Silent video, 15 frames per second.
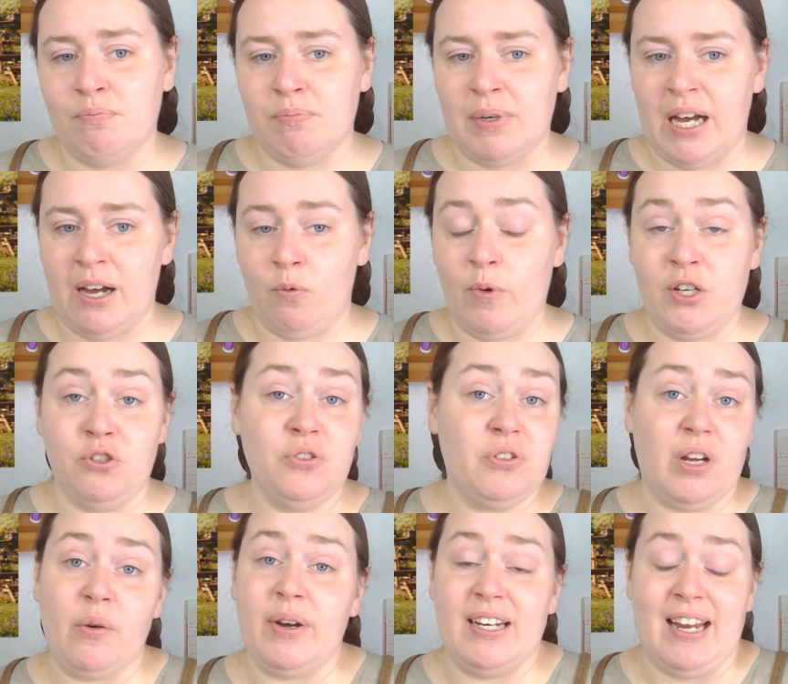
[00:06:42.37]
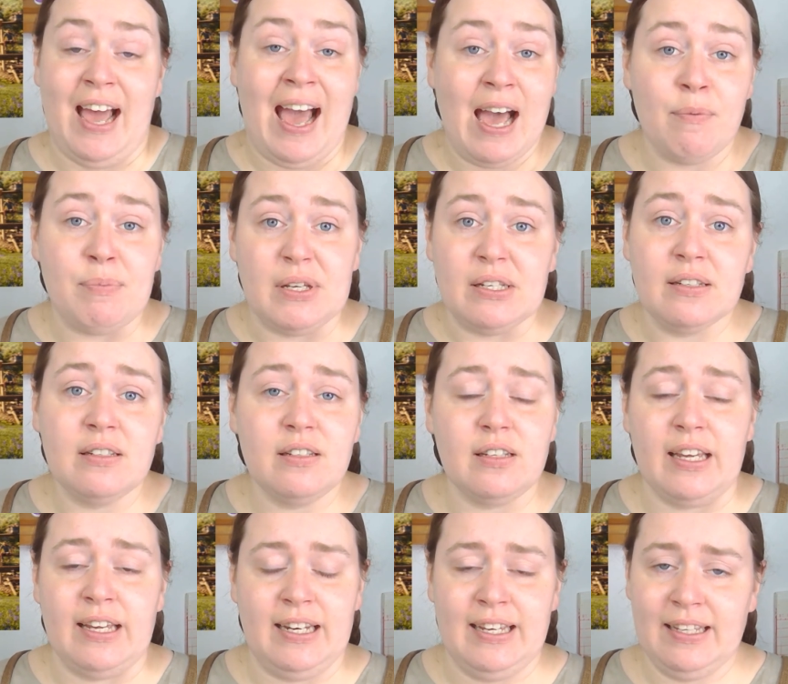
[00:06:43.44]
but we do know it happened,
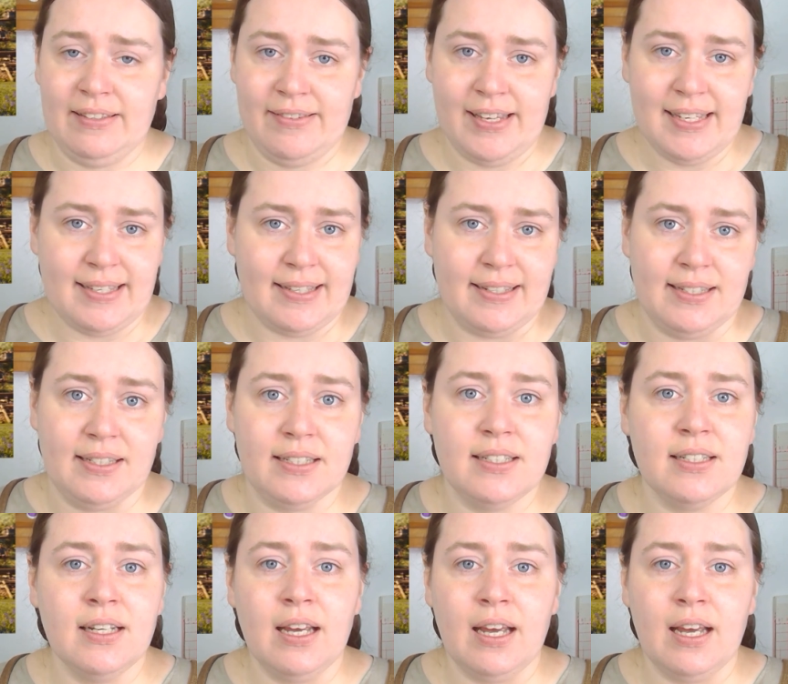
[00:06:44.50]
it existed,